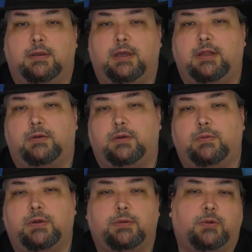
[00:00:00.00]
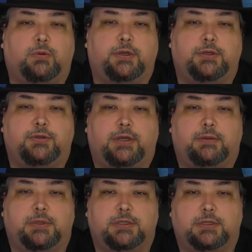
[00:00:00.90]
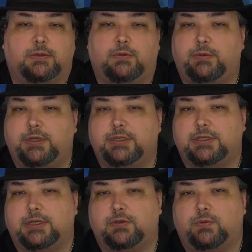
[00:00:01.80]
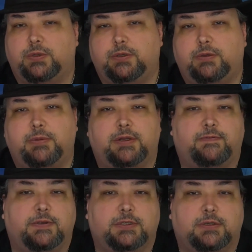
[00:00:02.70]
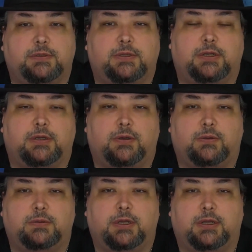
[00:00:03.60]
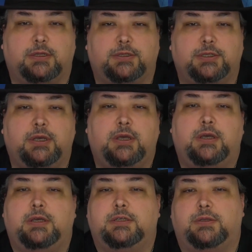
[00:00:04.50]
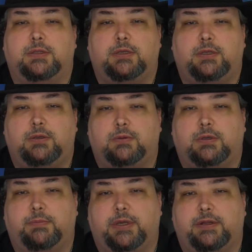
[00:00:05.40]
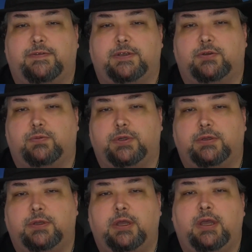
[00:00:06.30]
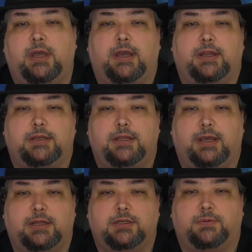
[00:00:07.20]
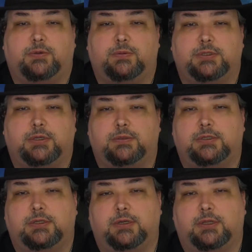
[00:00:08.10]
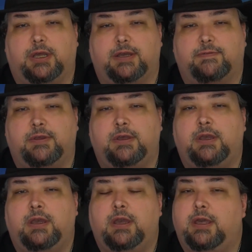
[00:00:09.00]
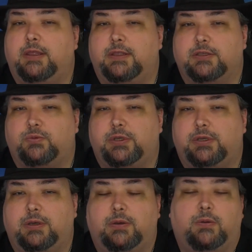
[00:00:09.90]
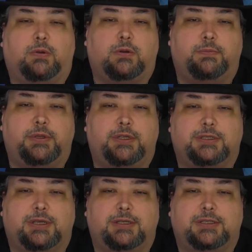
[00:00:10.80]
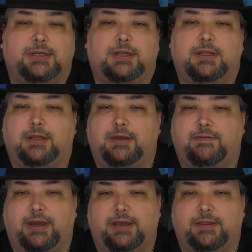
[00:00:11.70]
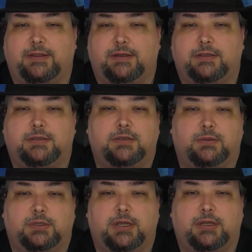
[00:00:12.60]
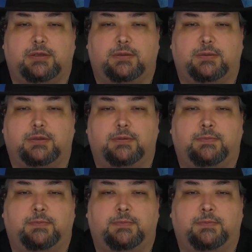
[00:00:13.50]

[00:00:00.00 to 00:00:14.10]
Hello, welcome to Working Dragon Mystic, where we discuss real, metaphysical, and occult knowledge so that you can manifest real and tangible results in your life. This week, we're going to be discussing Leviathan, so stay tuned.